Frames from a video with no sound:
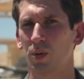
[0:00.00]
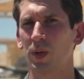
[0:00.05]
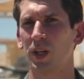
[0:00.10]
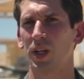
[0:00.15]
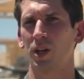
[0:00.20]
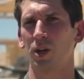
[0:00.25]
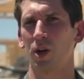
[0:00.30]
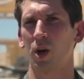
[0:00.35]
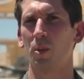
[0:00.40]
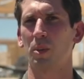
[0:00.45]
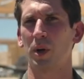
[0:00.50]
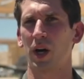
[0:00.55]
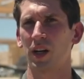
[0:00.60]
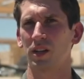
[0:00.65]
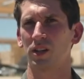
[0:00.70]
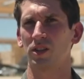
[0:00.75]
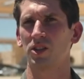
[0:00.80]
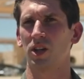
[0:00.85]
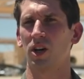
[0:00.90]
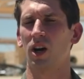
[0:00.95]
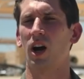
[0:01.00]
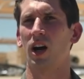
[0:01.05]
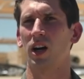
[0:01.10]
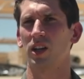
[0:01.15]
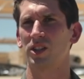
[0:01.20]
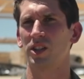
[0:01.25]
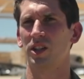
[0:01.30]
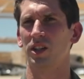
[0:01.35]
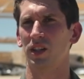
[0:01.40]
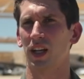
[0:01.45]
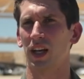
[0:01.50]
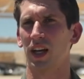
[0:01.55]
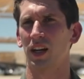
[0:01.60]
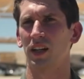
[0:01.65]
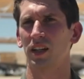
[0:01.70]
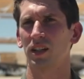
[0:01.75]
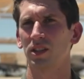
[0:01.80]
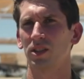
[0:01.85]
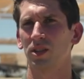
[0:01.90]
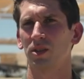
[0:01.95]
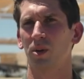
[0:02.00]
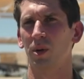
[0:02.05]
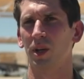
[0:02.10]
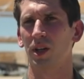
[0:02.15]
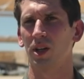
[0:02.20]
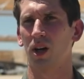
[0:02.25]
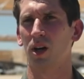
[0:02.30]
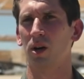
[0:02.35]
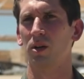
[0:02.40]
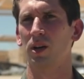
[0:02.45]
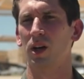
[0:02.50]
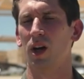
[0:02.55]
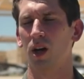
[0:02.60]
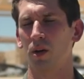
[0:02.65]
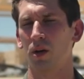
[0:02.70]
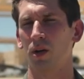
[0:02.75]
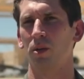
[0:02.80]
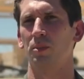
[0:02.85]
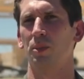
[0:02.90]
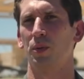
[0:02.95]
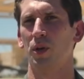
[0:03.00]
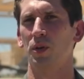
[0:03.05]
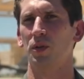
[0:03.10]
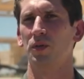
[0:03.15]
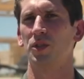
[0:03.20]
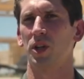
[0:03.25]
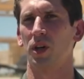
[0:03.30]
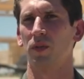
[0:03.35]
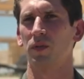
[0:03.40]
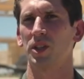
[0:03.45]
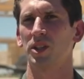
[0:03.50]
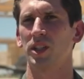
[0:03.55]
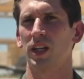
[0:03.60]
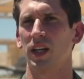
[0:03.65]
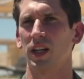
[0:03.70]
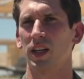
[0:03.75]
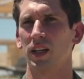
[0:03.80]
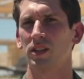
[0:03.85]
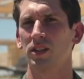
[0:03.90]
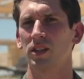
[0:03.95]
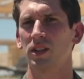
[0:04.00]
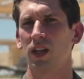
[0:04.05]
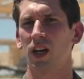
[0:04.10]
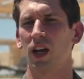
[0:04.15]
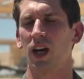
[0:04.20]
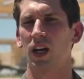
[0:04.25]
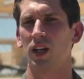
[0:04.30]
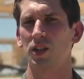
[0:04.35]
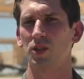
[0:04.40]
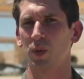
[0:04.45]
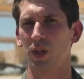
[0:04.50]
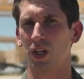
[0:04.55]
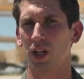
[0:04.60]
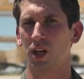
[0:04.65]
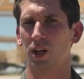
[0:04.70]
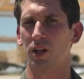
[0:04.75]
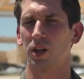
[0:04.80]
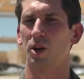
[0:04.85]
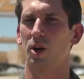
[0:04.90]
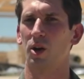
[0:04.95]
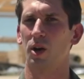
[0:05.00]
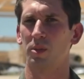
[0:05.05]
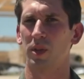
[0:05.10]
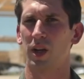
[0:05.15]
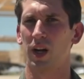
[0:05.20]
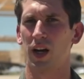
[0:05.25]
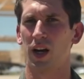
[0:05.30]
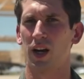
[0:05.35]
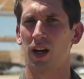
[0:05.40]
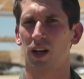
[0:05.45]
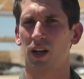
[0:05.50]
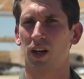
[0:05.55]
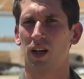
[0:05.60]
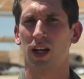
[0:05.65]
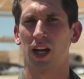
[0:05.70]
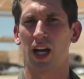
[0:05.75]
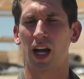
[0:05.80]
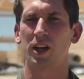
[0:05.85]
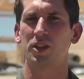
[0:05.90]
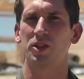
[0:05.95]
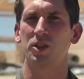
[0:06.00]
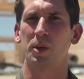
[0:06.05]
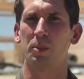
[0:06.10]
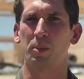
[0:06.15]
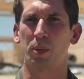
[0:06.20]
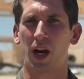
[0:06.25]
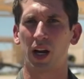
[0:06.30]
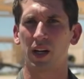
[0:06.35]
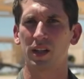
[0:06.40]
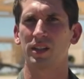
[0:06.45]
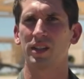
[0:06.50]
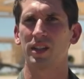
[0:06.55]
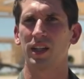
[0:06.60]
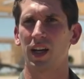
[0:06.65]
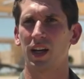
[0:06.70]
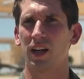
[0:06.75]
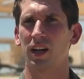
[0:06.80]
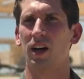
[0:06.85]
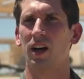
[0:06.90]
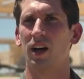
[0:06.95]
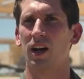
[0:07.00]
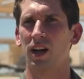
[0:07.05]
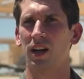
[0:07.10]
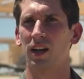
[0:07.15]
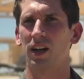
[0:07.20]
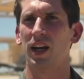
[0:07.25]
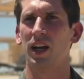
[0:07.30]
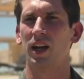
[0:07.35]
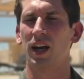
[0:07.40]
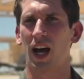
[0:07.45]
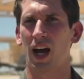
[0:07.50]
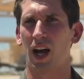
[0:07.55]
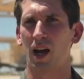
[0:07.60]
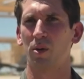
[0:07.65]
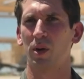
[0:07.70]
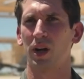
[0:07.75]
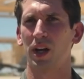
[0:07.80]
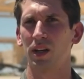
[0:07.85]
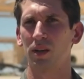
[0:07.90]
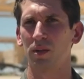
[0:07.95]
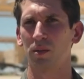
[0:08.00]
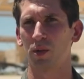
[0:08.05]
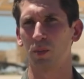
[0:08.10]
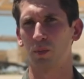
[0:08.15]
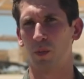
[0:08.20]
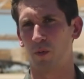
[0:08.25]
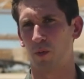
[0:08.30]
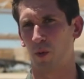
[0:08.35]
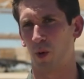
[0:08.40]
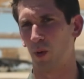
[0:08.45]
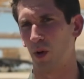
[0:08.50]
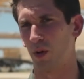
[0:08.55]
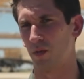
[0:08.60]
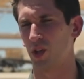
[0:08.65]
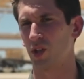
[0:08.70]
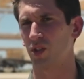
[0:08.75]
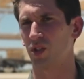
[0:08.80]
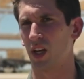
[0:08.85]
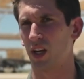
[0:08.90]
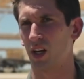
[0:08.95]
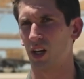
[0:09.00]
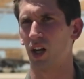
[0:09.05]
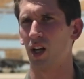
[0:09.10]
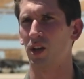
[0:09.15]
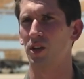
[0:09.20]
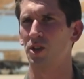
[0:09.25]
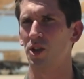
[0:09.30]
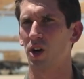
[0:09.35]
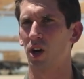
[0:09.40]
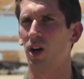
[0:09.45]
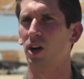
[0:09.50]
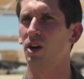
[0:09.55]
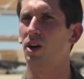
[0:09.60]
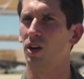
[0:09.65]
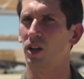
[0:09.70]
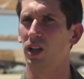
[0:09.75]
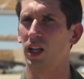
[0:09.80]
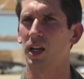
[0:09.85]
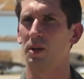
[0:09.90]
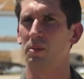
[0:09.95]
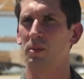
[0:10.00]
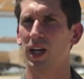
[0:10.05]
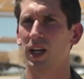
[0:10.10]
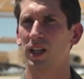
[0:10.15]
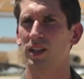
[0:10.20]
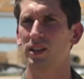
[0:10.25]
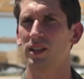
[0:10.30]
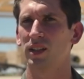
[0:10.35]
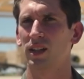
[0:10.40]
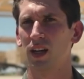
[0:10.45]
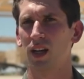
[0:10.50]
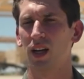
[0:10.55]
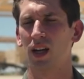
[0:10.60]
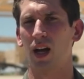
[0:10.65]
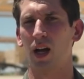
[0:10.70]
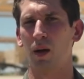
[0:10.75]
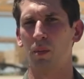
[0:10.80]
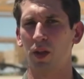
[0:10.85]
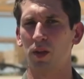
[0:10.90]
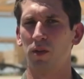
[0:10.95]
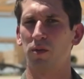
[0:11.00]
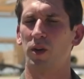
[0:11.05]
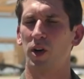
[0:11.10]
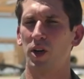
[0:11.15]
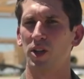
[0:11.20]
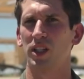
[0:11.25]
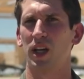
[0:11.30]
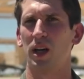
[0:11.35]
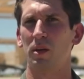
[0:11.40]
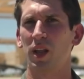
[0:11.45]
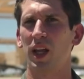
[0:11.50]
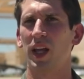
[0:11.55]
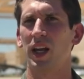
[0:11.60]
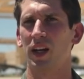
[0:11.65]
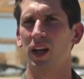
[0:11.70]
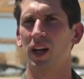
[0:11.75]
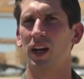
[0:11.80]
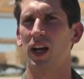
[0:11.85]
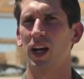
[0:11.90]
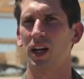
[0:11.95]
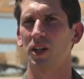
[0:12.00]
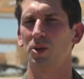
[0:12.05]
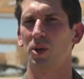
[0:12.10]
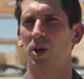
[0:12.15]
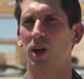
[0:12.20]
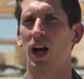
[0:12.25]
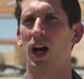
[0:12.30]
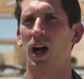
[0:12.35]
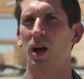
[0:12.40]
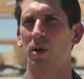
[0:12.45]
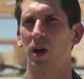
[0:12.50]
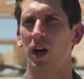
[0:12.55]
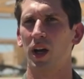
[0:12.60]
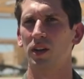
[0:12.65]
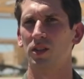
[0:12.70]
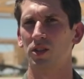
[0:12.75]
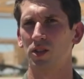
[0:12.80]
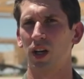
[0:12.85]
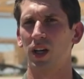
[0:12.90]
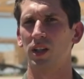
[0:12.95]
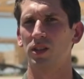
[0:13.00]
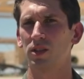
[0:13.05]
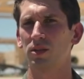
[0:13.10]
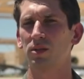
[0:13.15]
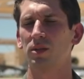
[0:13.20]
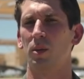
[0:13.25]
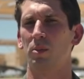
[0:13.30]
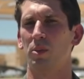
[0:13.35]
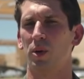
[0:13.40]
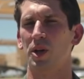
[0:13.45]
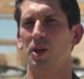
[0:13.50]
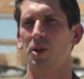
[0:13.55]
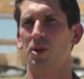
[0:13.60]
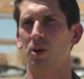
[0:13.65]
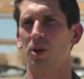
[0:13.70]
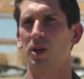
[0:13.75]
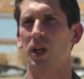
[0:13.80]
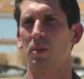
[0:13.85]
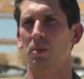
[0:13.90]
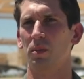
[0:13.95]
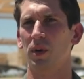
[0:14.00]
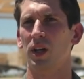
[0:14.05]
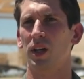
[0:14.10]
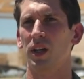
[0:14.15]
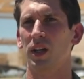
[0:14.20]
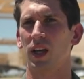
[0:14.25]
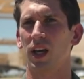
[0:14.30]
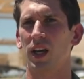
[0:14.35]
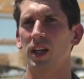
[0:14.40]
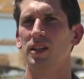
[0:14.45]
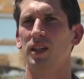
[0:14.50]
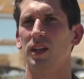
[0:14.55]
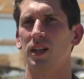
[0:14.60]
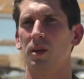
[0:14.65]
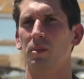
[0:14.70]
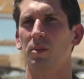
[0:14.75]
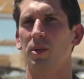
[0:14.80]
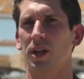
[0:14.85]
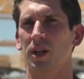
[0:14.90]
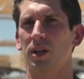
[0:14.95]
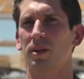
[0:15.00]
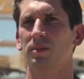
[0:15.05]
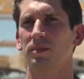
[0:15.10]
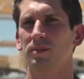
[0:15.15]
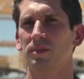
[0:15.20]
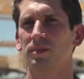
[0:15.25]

So we get to go practice our austere landings, or we call them unimproved surface landings. So we get to go up there, actually practice that on a highway. Before we've just landed on dirt or lake beds, but the first time landing on an actual highway. So that's a pretty cool capability that A10 can bring.